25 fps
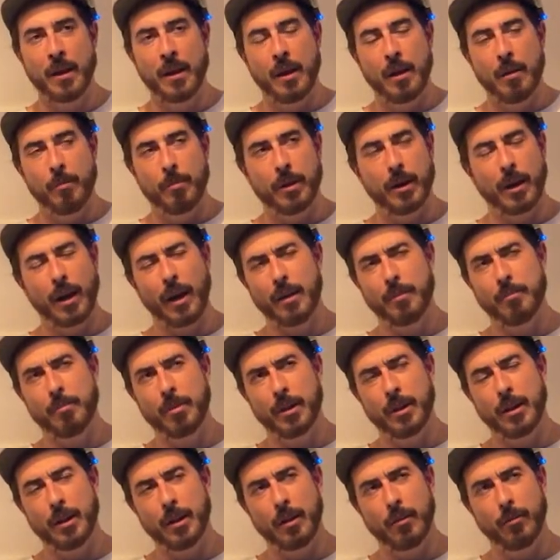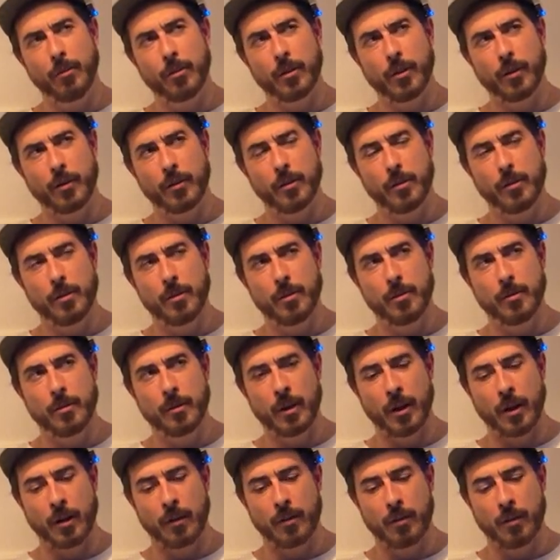but it was also
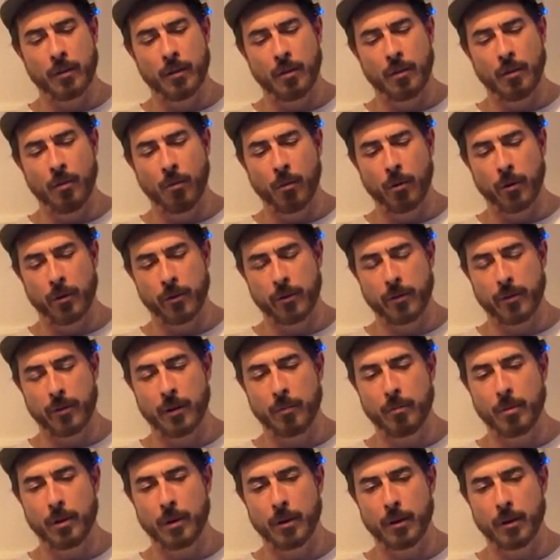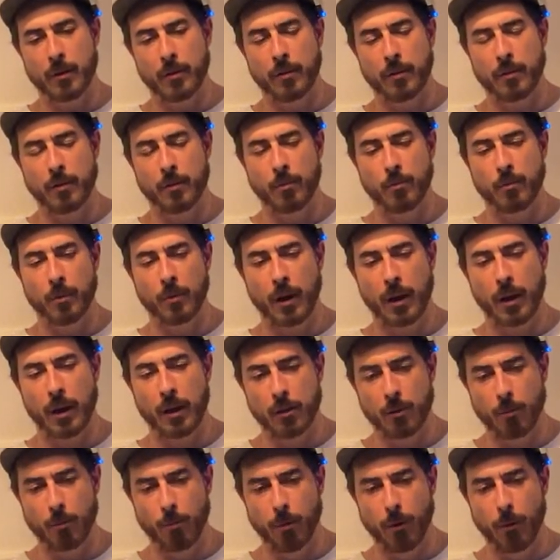not the worst thing because when I hit the
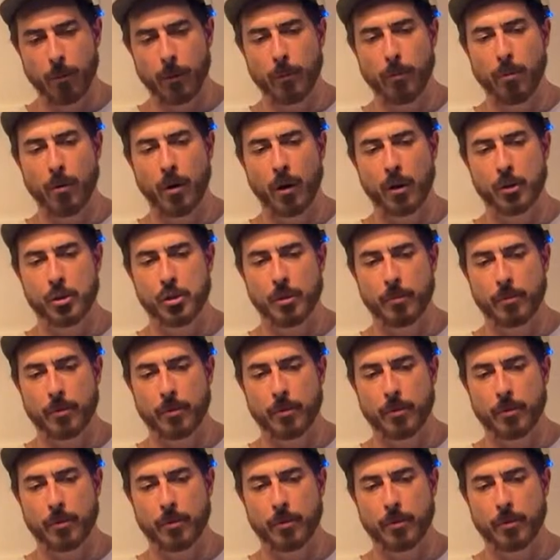burpee broad jumps,